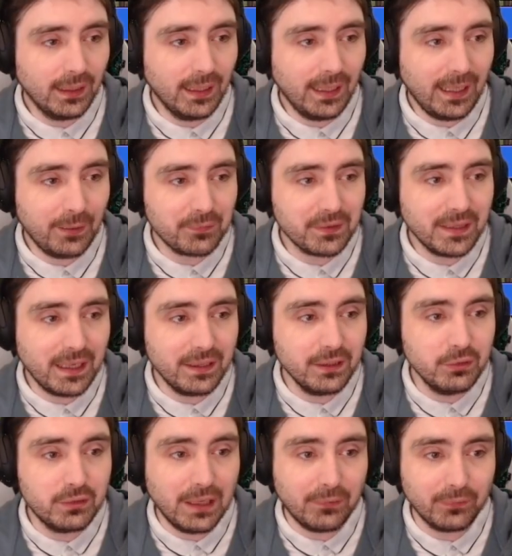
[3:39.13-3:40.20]
After that,
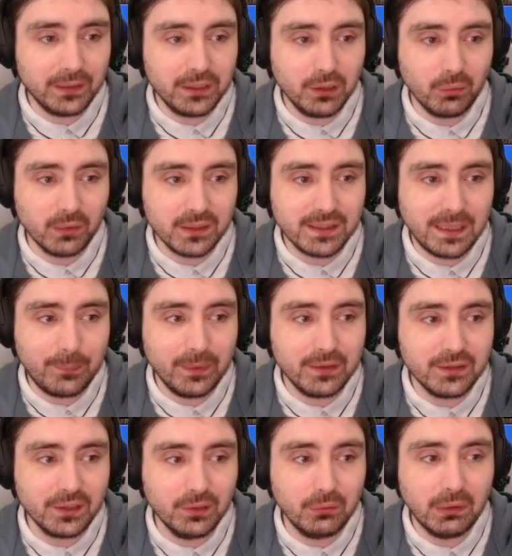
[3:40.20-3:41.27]
you definitely do want to step
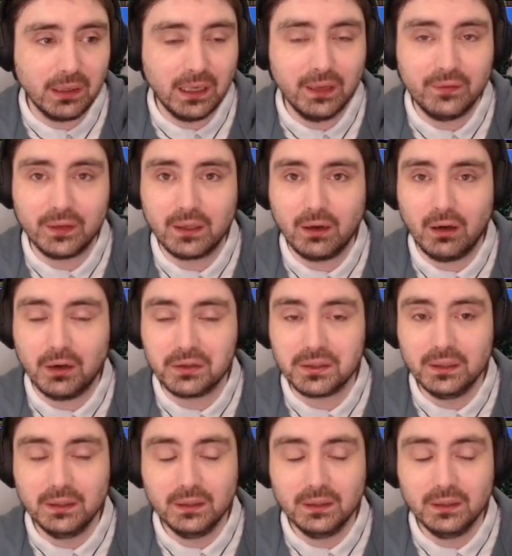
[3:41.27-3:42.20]
into the Guard